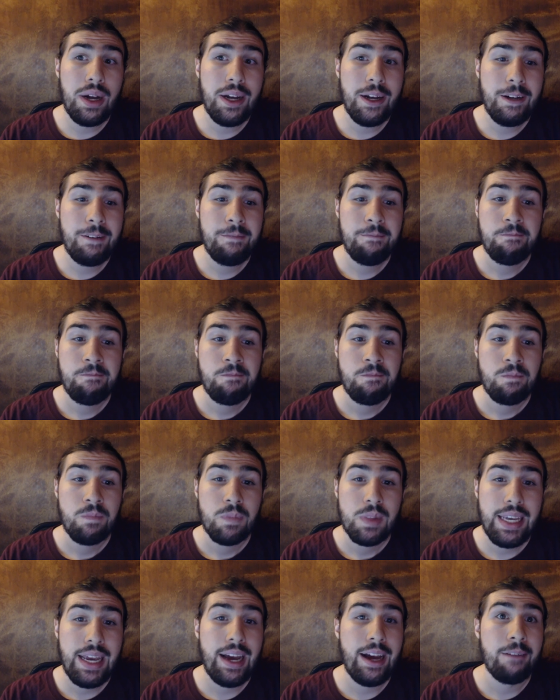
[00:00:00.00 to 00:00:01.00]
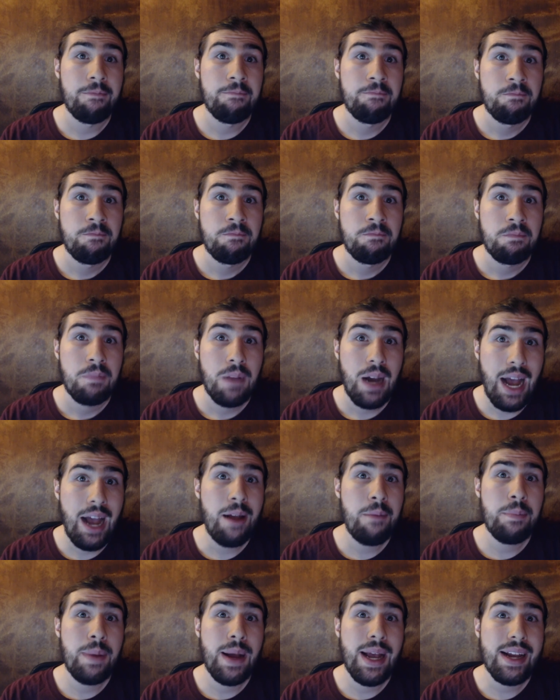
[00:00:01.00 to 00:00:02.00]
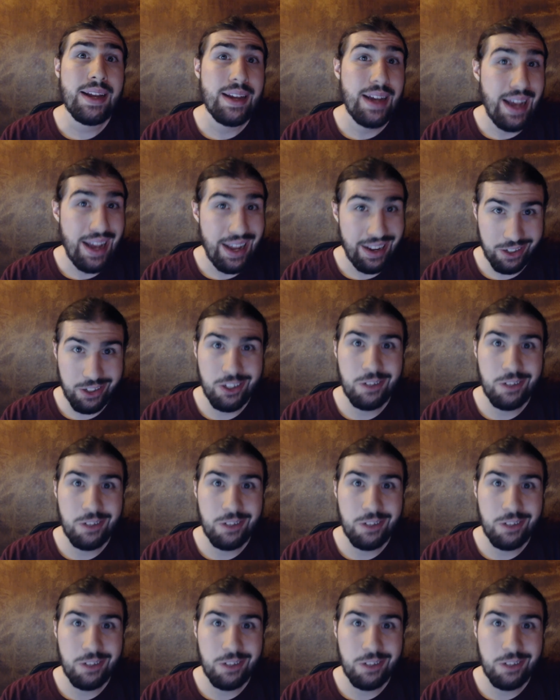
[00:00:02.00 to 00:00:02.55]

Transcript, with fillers: uh, yeah, I'm back and